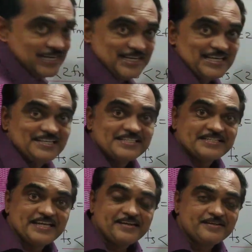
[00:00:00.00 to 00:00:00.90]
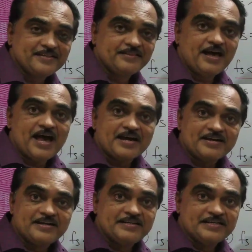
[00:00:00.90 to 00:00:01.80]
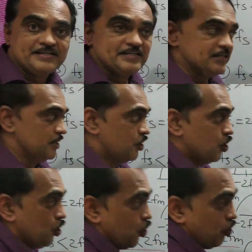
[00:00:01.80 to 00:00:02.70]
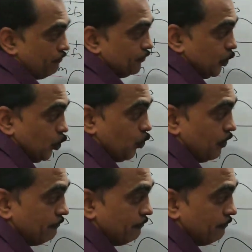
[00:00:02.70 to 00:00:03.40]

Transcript: is taking the identity of the lower